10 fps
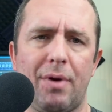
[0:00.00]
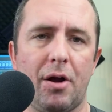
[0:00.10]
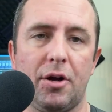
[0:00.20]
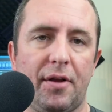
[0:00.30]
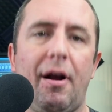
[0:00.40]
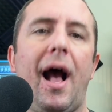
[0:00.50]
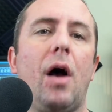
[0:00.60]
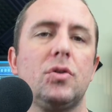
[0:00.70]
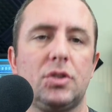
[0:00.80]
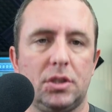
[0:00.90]
router in their
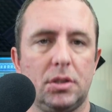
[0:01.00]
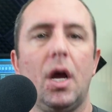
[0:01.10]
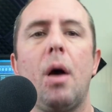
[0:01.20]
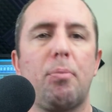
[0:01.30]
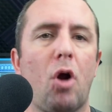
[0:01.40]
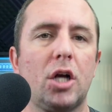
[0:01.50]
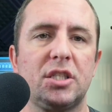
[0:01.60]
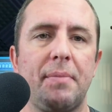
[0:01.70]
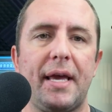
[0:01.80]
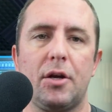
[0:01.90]
house to
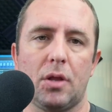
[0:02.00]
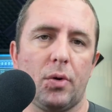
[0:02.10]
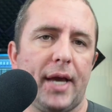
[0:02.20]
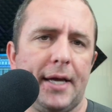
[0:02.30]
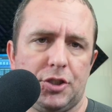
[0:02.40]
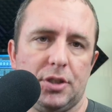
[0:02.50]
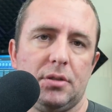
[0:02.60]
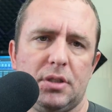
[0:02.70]
approximate your location.